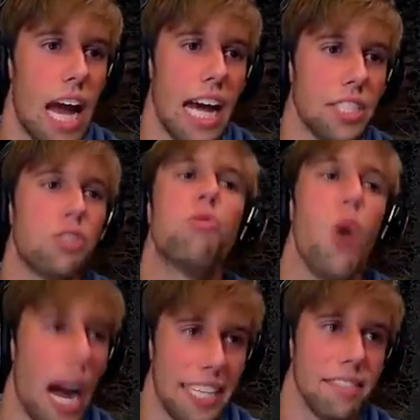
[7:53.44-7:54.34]
That's
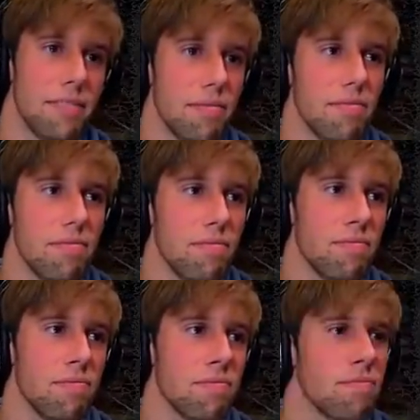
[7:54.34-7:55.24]
right.
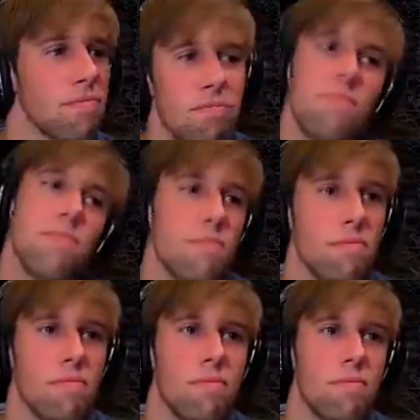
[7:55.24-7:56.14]
Mm-hmm.
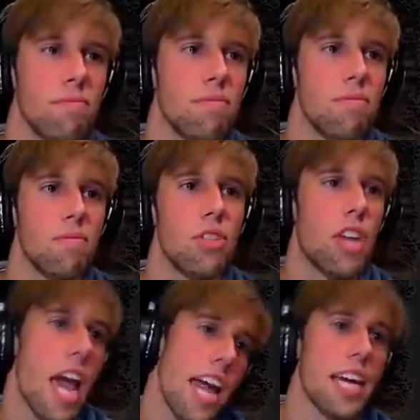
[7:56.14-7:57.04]

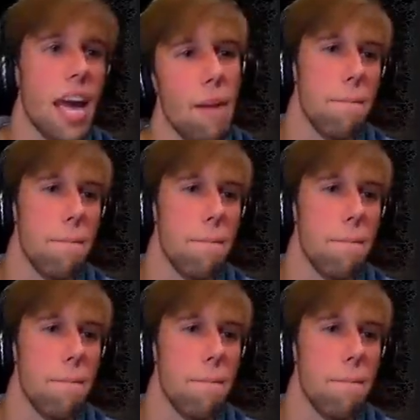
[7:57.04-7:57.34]
You can't